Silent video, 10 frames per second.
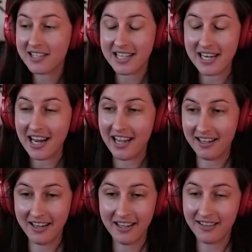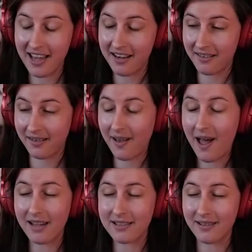seen it in like
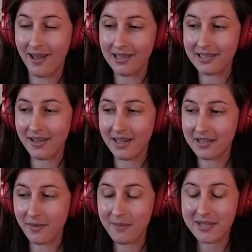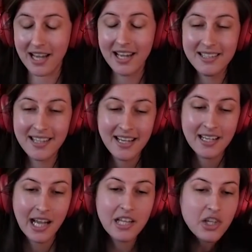lots and lots and lots of websites,
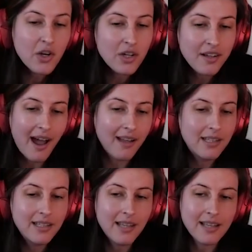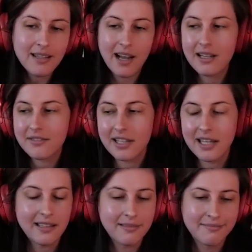and so I think that's kind of
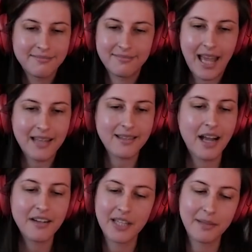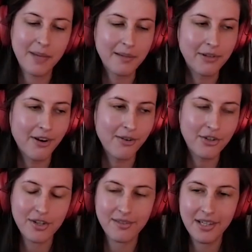like that's kind of like my
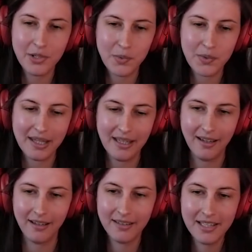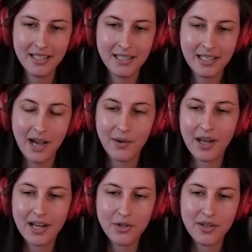approach. It's really how can
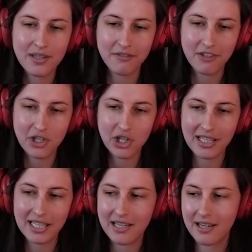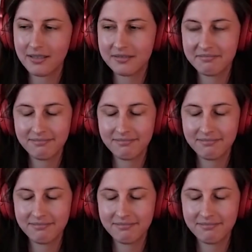I do this efficiently?